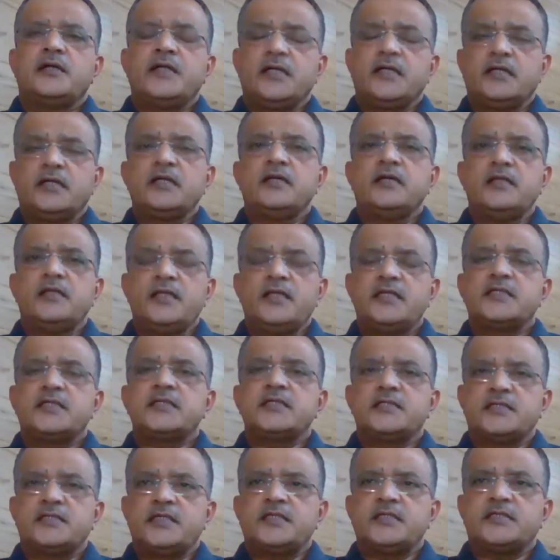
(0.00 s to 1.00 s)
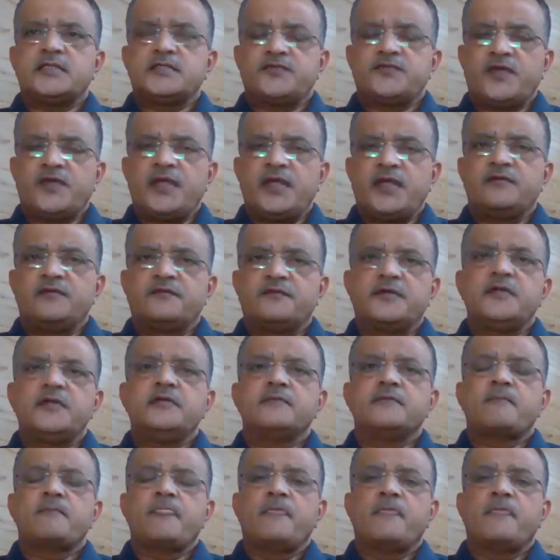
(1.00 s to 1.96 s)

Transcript: Technically, it is very different.